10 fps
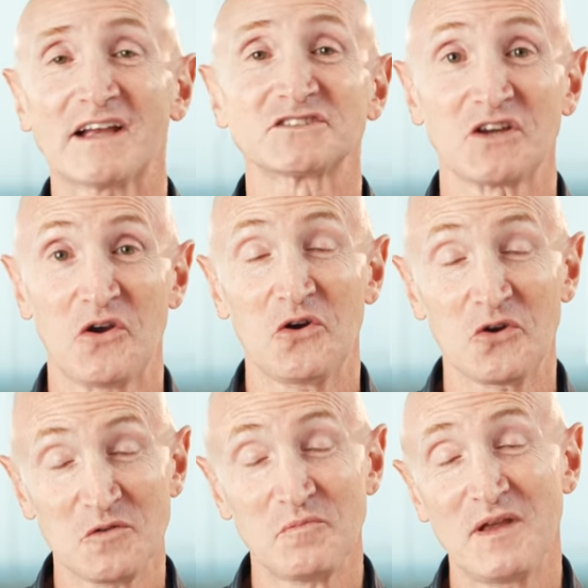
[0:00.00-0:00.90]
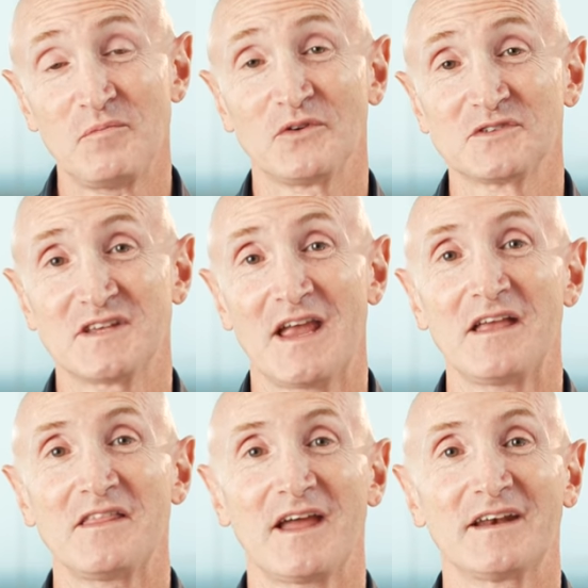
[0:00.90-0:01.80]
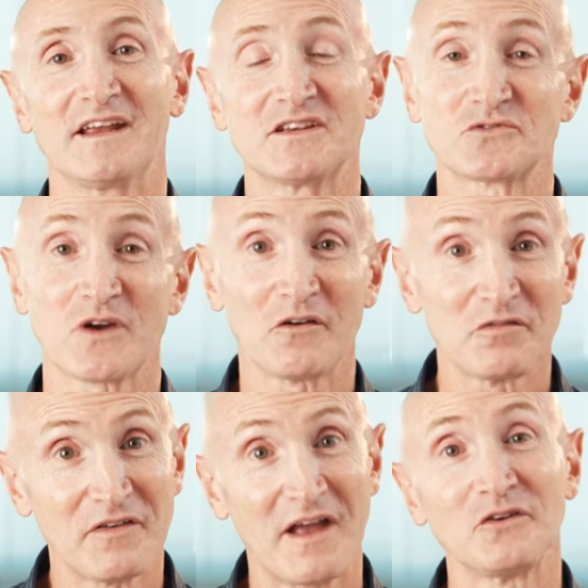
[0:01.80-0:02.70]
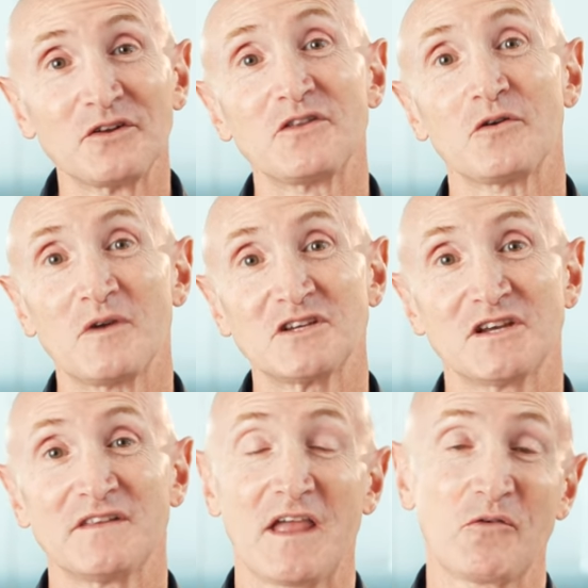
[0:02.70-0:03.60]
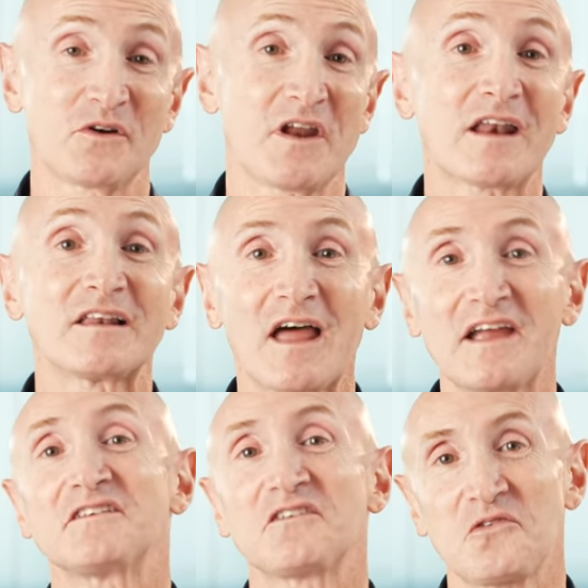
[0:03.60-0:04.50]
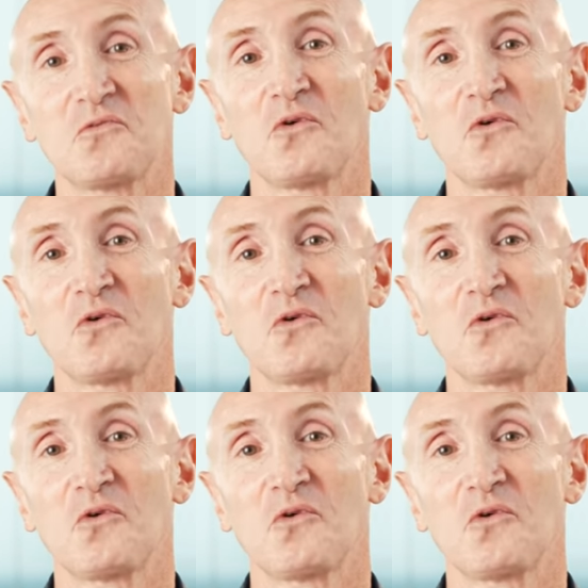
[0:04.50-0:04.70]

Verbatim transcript: actually heard people say that Israel failed in their mission, they were not a light to the